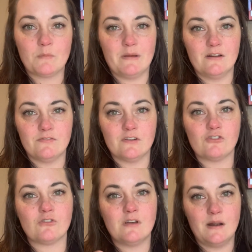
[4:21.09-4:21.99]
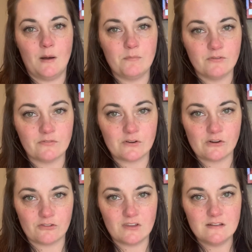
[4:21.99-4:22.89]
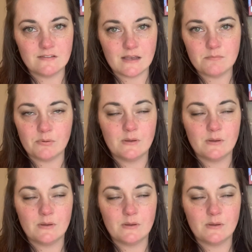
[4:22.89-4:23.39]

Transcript: beneficial and helpful for your skin type.